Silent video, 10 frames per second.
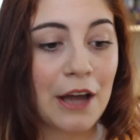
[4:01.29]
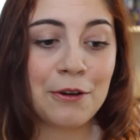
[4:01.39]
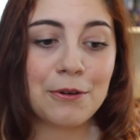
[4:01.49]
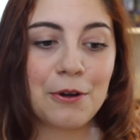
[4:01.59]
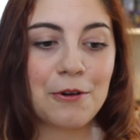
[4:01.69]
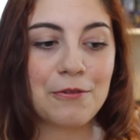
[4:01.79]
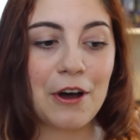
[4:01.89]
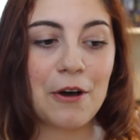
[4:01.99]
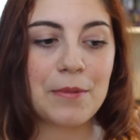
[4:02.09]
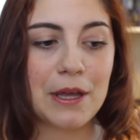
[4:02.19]
I don't know if
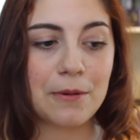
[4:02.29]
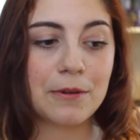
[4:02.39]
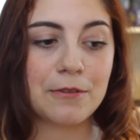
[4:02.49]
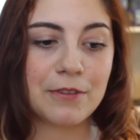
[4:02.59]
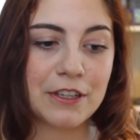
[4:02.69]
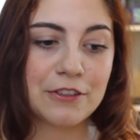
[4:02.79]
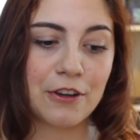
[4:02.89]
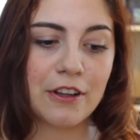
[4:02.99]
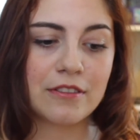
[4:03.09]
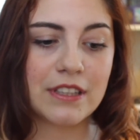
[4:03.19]
I'll be able to finish
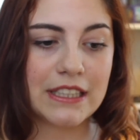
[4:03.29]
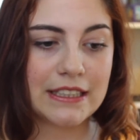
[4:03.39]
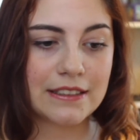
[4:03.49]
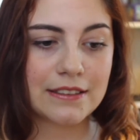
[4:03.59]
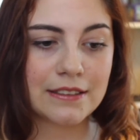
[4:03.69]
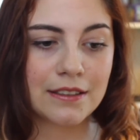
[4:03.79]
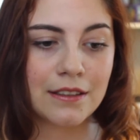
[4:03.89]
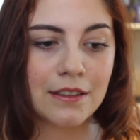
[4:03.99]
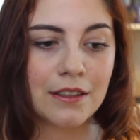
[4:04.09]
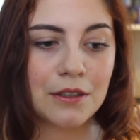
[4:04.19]
all of these
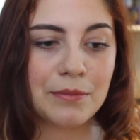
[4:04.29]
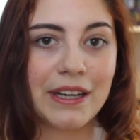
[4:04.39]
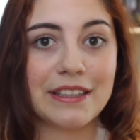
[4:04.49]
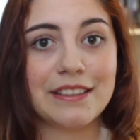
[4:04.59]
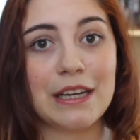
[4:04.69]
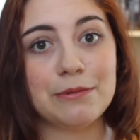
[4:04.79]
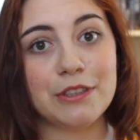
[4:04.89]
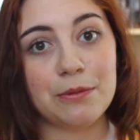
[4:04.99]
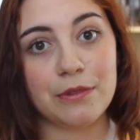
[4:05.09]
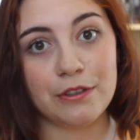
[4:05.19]
by the time
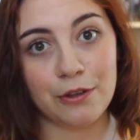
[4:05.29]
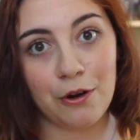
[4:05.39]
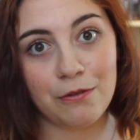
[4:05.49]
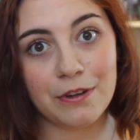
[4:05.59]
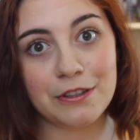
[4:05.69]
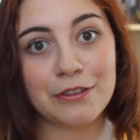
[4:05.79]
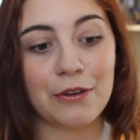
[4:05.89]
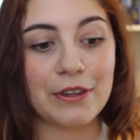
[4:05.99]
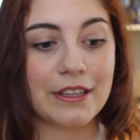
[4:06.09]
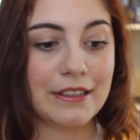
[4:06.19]
summer is over,
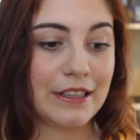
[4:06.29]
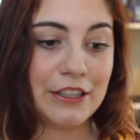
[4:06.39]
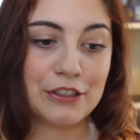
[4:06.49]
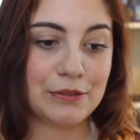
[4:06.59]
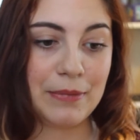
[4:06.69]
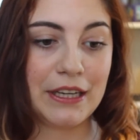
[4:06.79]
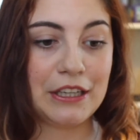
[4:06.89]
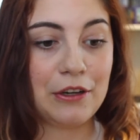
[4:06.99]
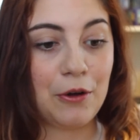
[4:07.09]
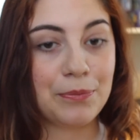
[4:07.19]
so that they just might,
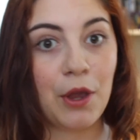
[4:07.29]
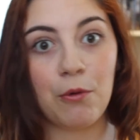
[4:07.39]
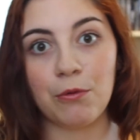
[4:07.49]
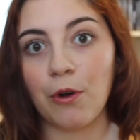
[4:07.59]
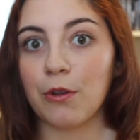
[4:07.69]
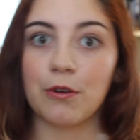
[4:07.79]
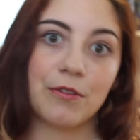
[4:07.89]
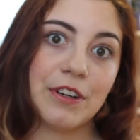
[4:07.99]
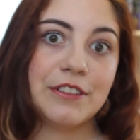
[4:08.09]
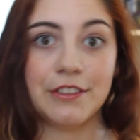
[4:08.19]
you know, roll
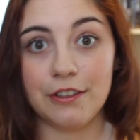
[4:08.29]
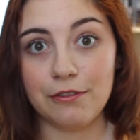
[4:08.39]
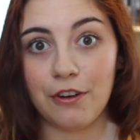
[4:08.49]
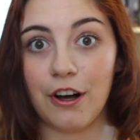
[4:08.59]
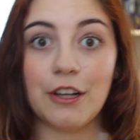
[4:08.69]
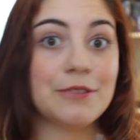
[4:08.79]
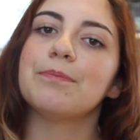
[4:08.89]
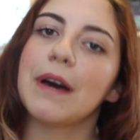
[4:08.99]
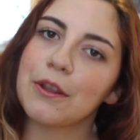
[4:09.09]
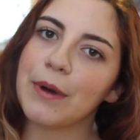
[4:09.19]
over into the fall.
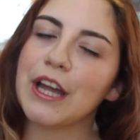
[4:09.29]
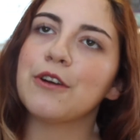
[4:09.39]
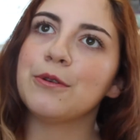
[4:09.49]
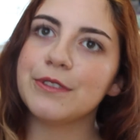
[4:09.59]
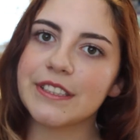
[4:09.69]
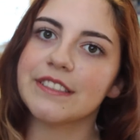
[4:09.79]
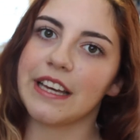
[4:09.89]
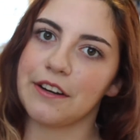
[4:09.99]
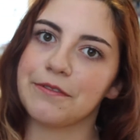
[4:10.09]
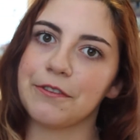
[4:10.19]
By the way, who's
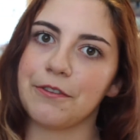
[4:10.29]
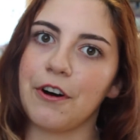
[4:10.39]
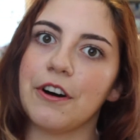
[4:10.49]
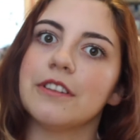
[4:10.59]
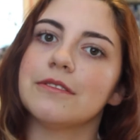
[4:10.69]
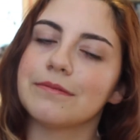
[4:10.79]
excited for fall?